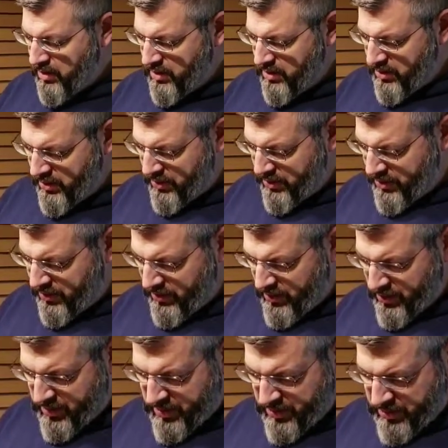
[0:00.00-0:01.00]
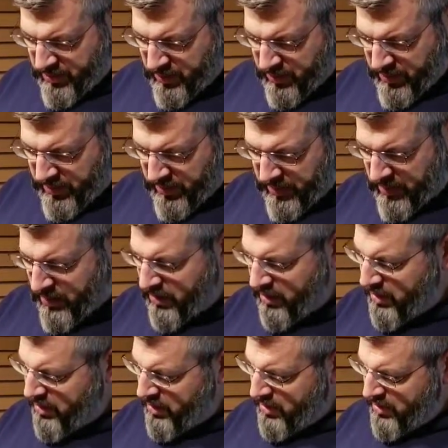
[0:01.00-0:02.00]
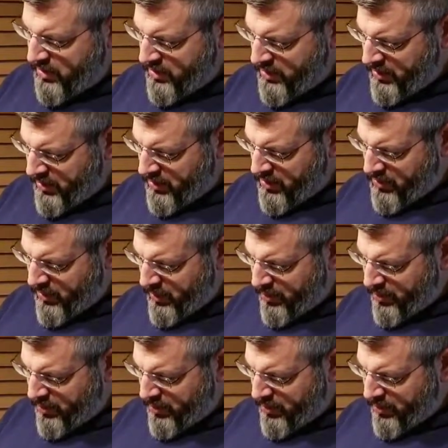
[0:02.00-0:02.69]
There appears to be coating